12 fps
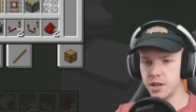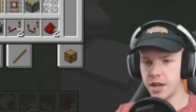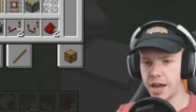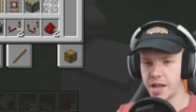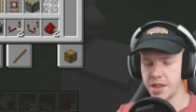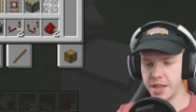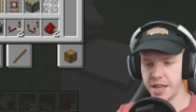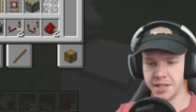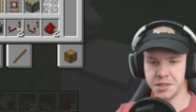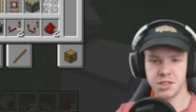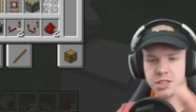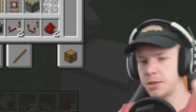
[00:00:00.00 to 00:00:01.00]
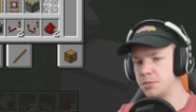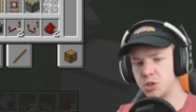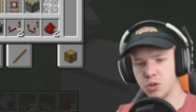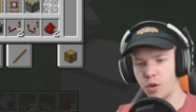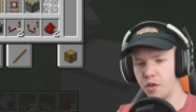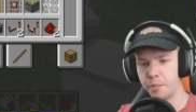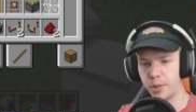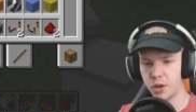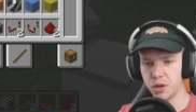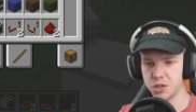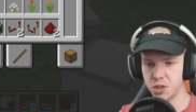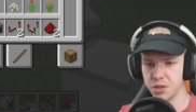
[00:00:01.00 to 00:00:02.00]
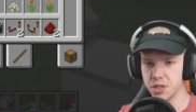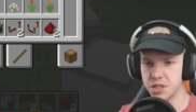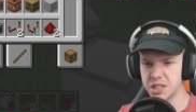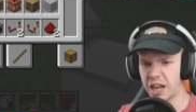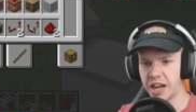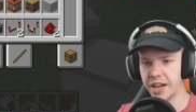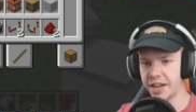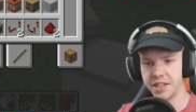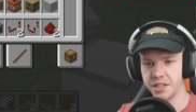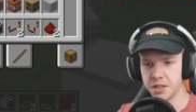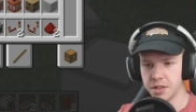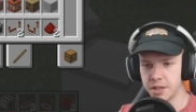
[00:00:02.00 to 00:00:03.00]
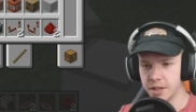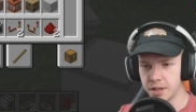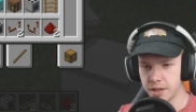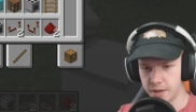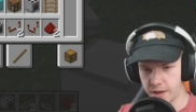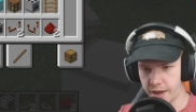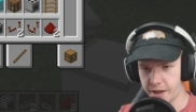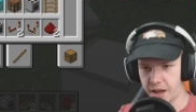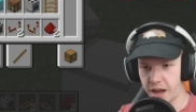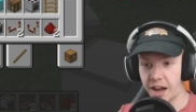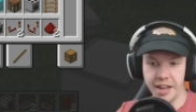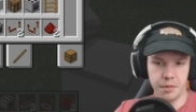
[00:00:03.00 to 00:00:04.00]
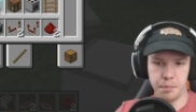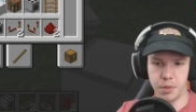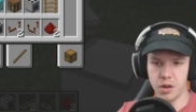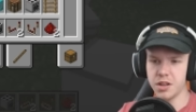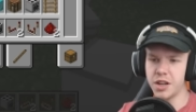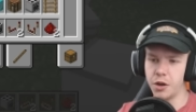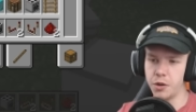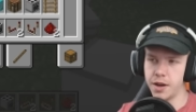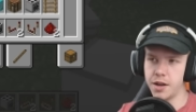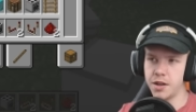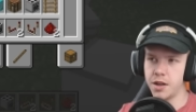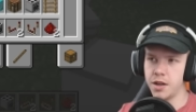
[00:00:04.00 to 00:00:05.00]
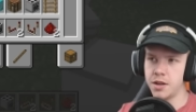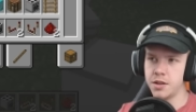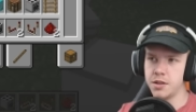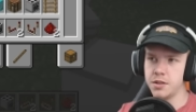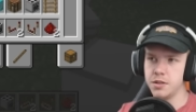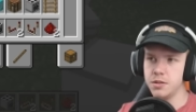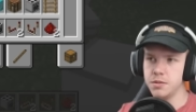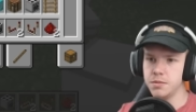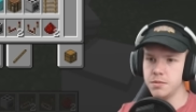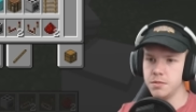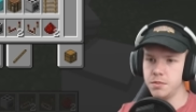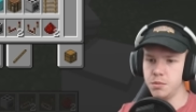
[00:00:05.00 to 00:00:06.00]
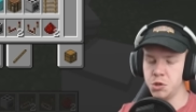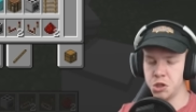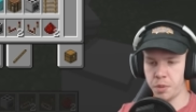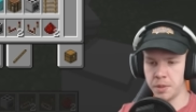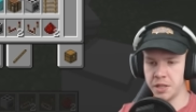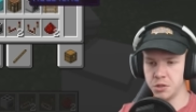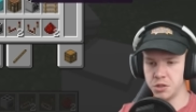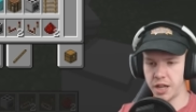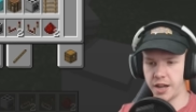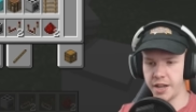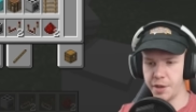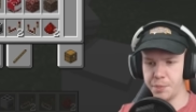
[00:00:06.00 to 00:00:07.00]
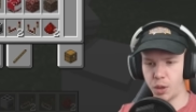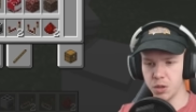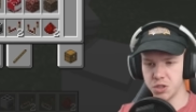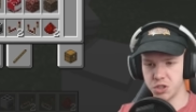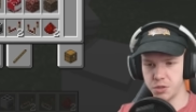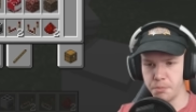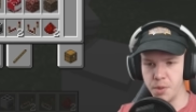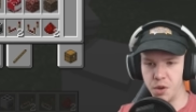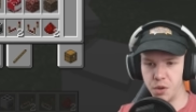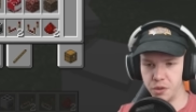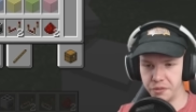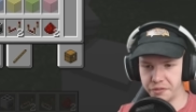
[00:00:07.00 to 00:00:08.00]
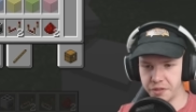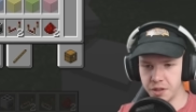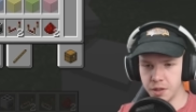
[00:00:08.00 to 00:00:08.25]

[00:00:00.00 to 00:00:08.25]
And then some sort of blocks on the side. Uh, iron block. No. We should probably use the iron blocks to move.